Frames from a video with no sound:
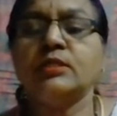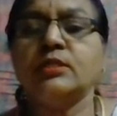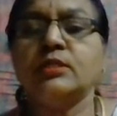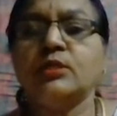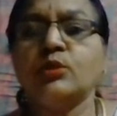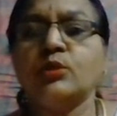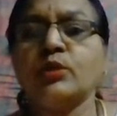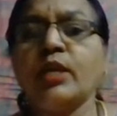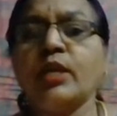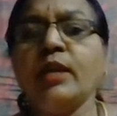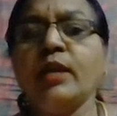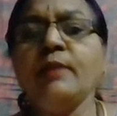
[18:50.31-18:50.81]

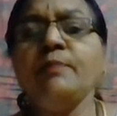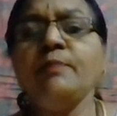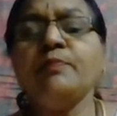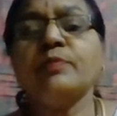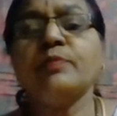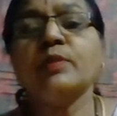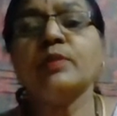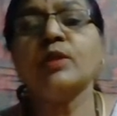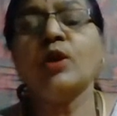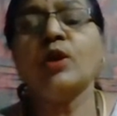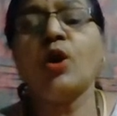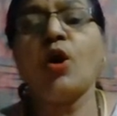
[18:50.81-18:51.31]
Okay.
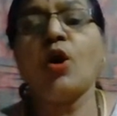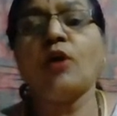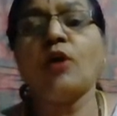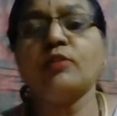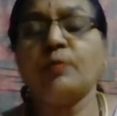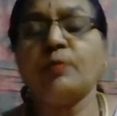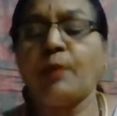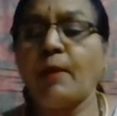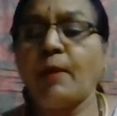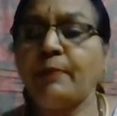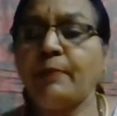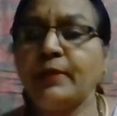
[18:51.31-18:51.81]
Of the
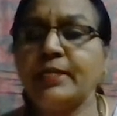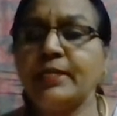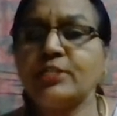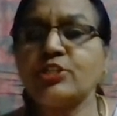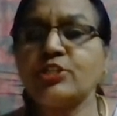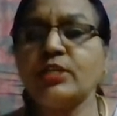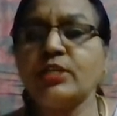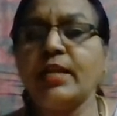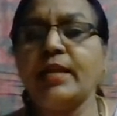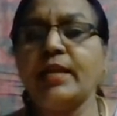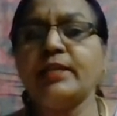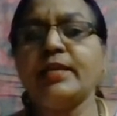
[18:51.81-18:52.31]

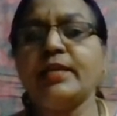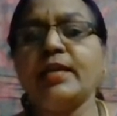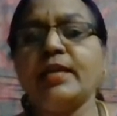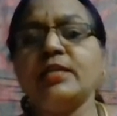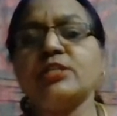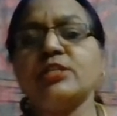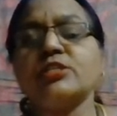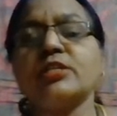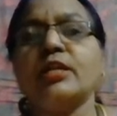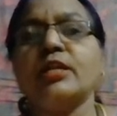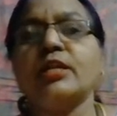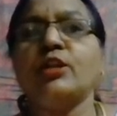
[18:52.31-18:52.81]
population
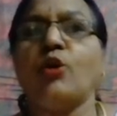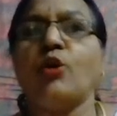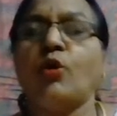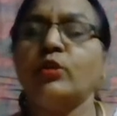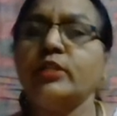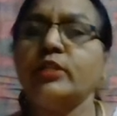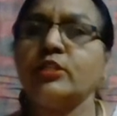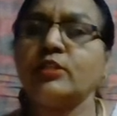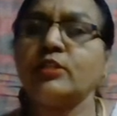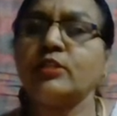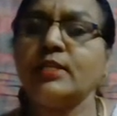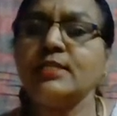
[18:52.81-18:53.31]
engaged in all
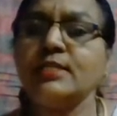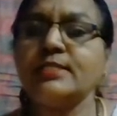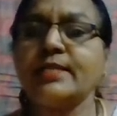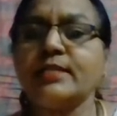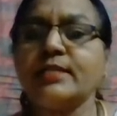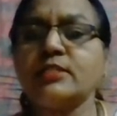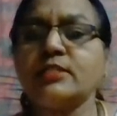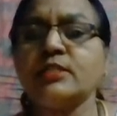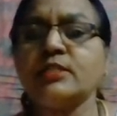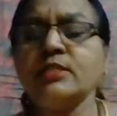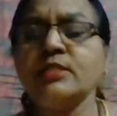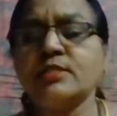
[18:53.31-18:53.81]
the three
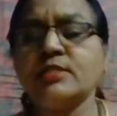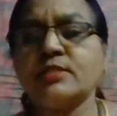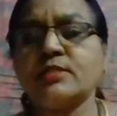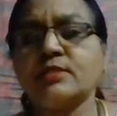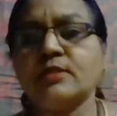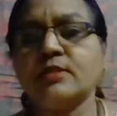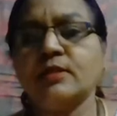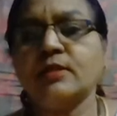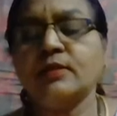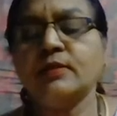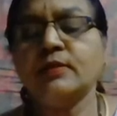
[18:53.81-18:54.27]
sectors.